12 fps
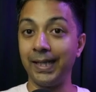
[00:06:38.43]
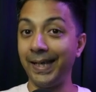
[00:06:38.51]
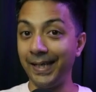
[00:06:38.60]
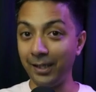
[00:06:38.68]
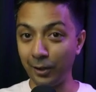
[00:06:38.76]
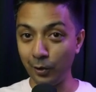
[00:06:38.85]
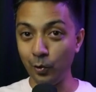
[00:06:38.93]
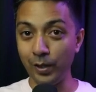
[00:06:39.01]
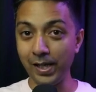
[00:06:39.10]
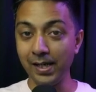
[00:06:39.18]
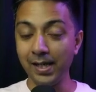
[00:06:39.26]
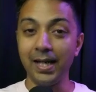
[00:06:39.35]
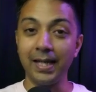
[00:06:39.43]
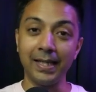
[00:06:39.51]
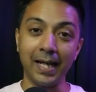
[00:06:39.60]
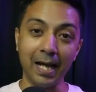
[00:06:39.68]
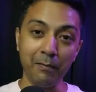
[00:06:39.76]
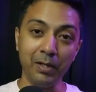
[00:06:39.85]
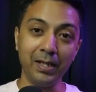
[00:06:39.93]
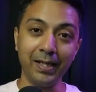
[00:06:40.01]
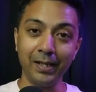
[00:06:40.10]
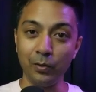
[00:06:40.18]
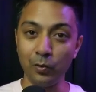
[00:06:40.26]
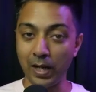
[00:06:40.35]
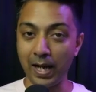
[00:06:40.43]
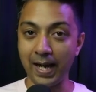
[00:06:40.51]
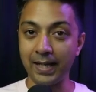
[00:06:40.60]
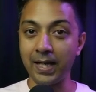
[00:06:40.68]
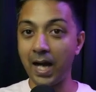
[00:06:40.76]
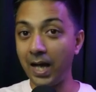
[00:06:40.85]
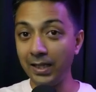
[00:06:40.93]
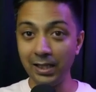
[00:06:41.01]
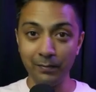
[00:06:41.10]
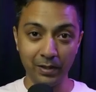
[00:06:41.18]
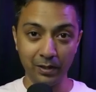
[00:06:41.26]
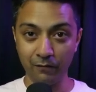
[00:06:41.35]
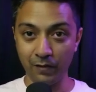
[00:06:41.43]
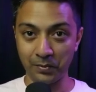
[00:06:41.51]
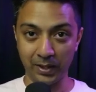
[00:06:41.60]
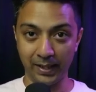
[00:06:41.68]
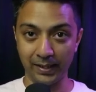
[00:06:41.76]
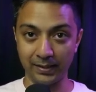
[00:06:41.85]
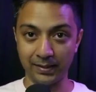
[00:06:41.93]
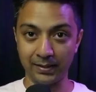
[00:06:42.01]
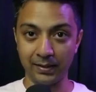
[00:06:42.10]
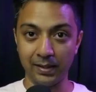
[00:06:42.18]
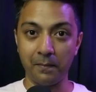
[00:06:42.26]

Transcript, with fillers: including the ability to add unlimited websites,